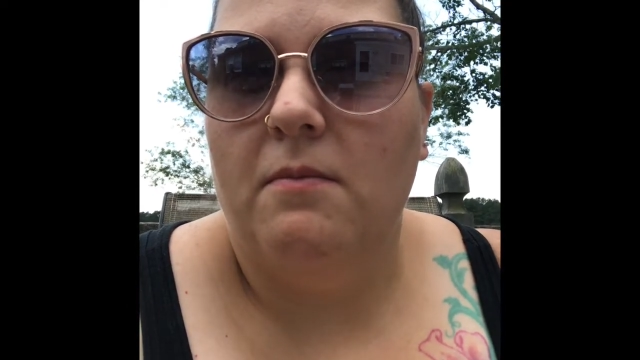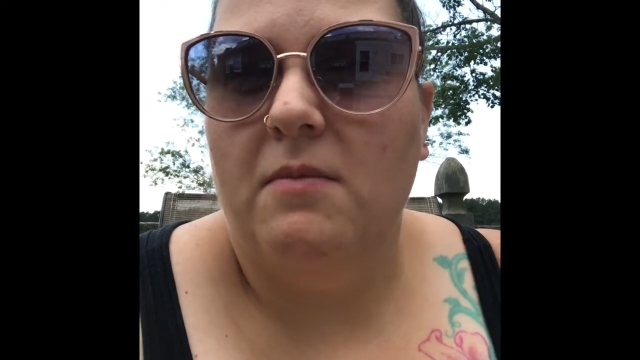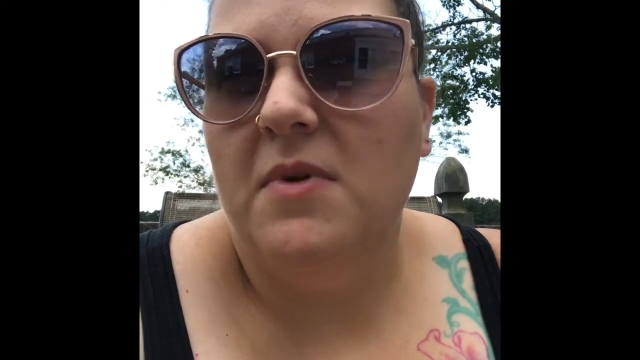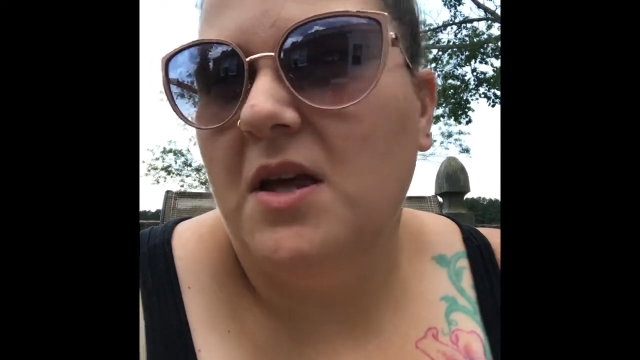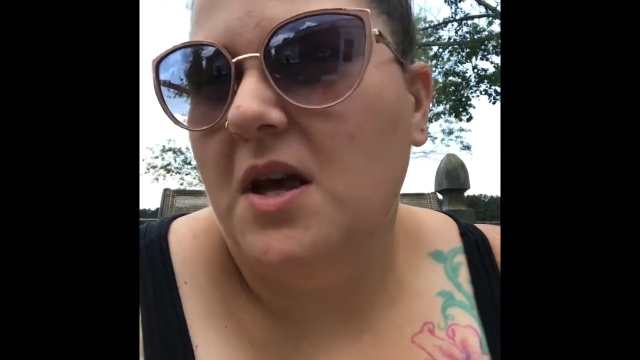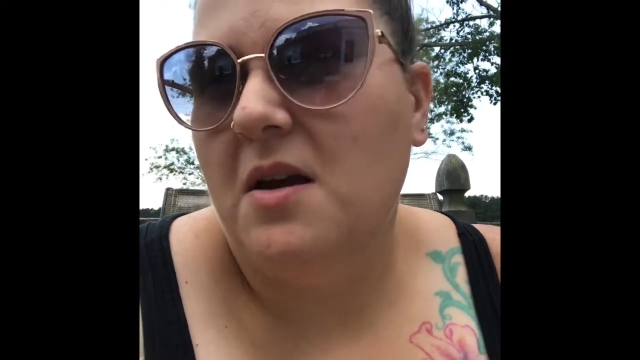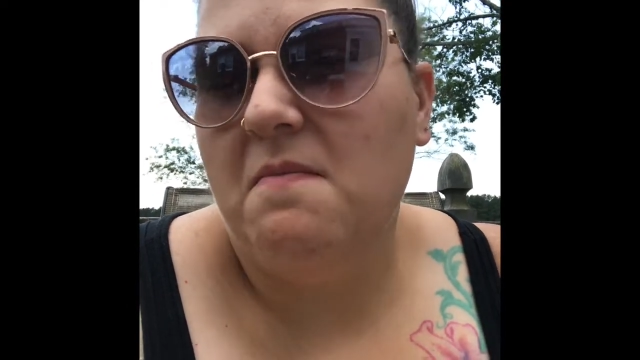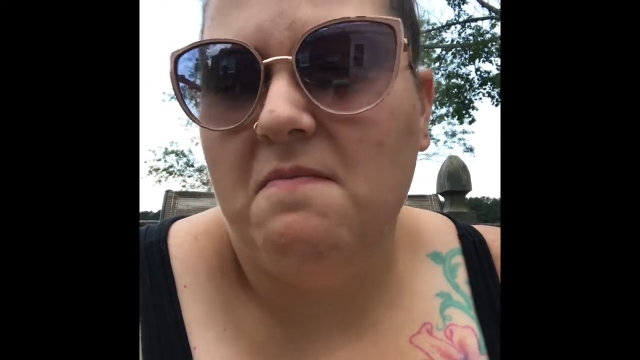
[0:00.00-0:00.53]

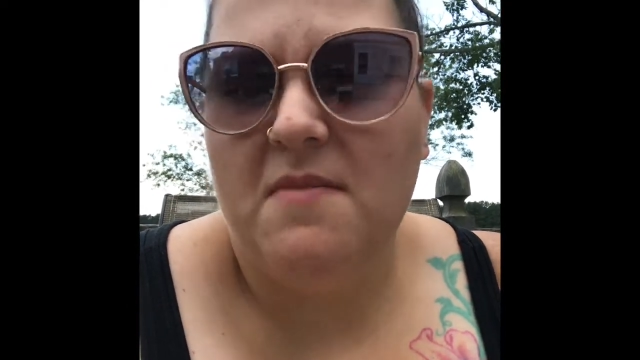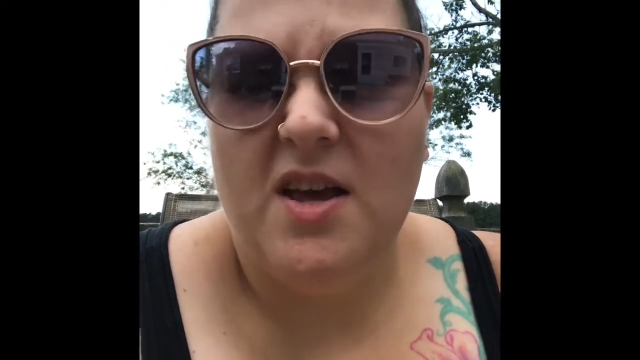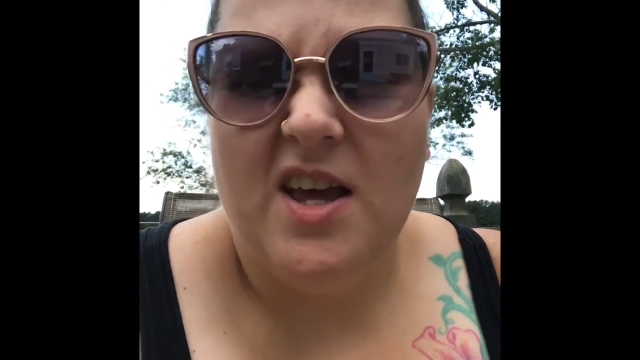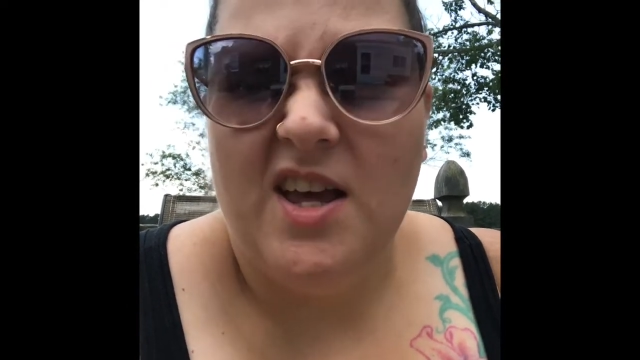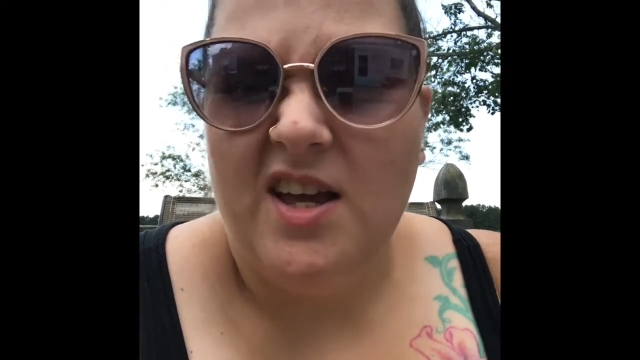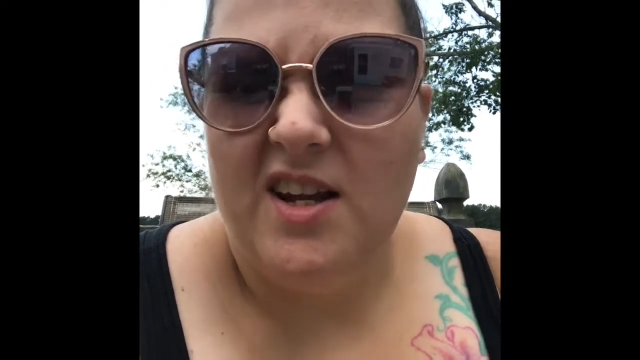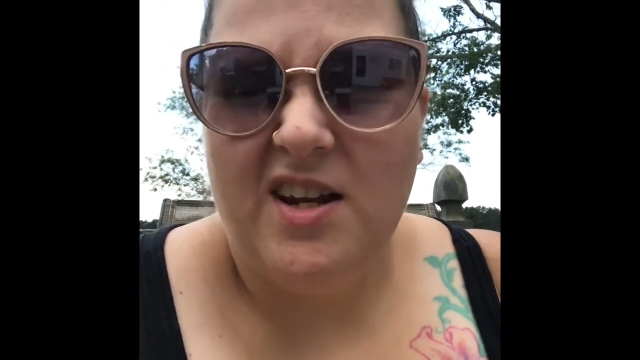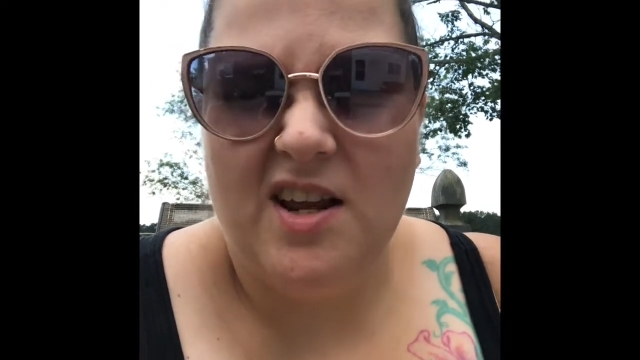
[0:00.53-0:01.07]
yeah,
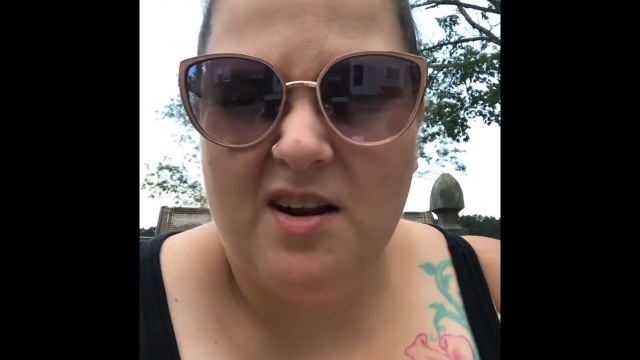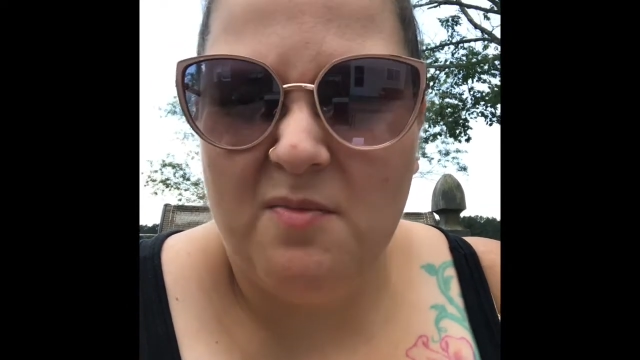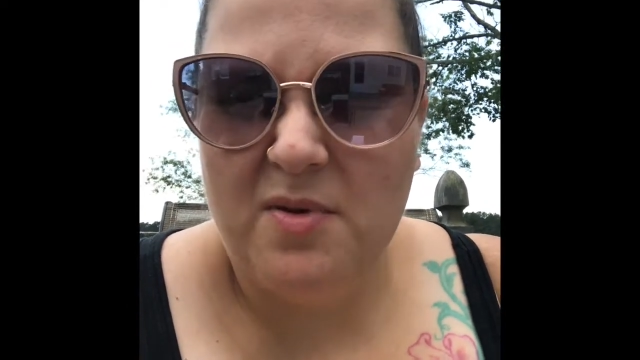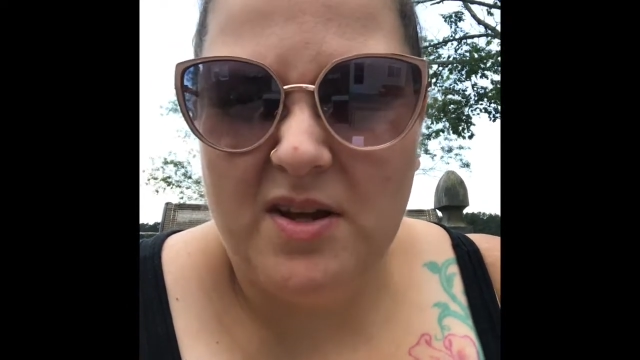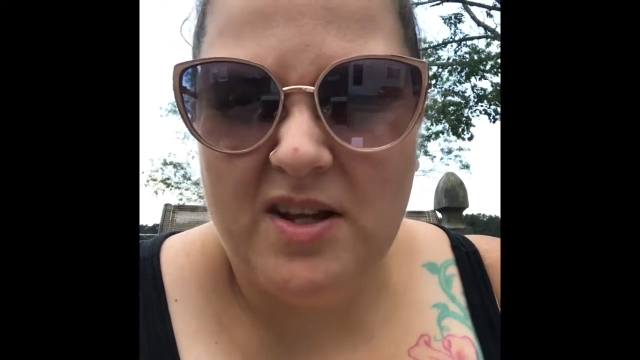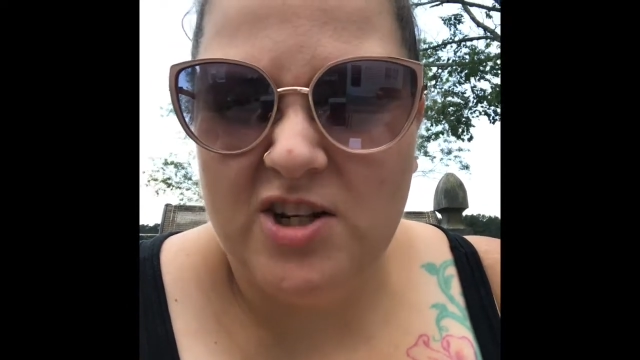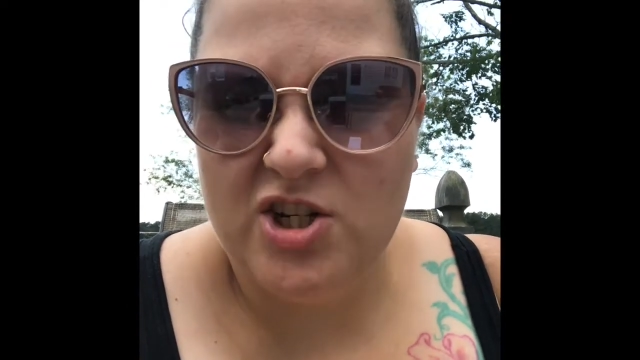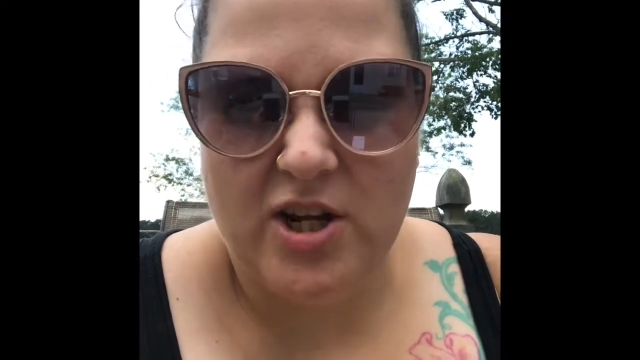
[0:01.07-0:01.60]
not a
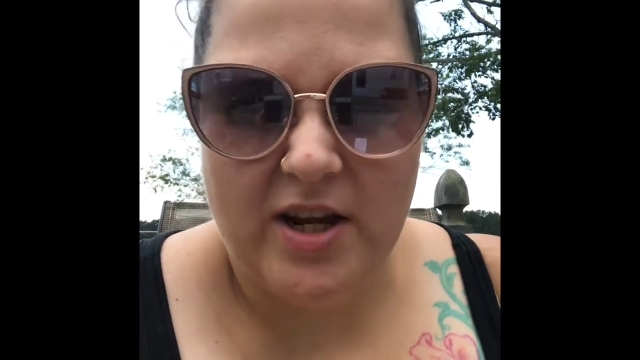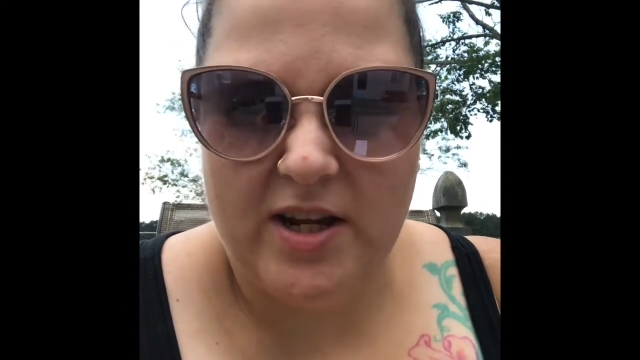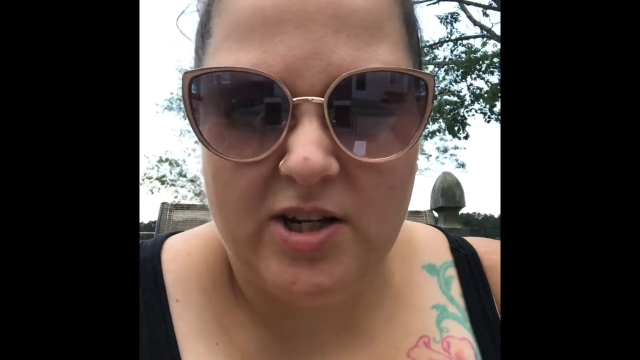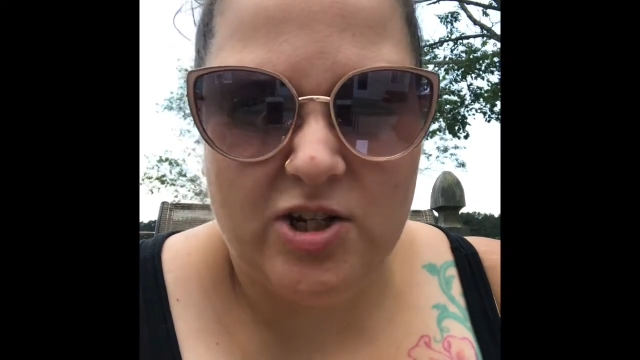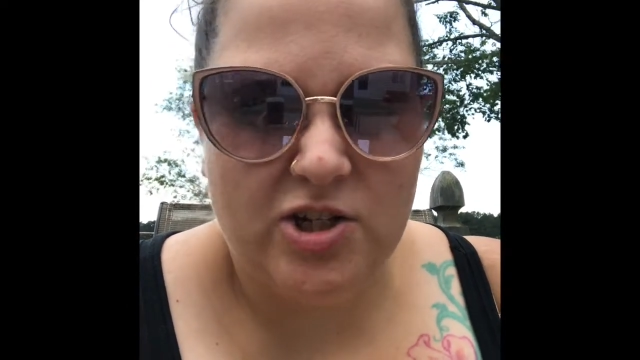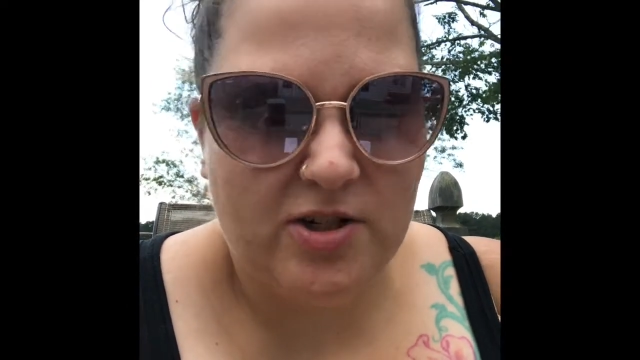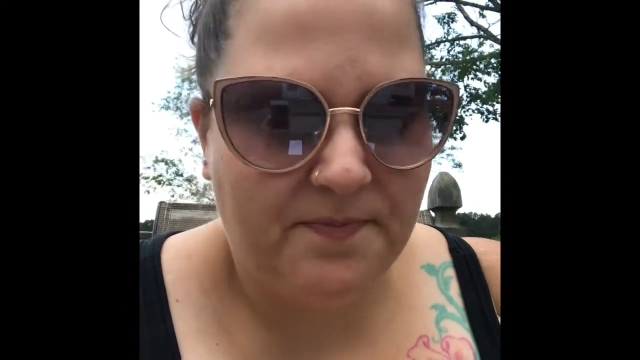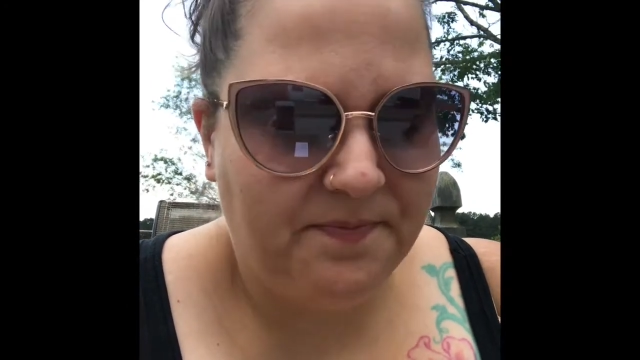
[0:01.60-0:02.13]
big
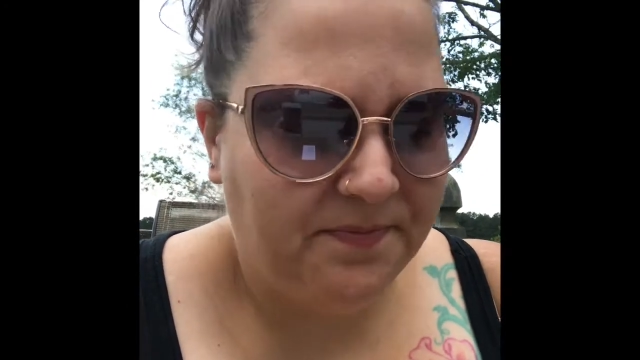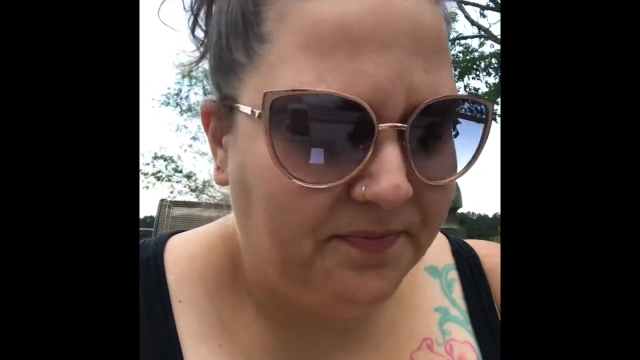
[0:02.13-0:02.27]
change.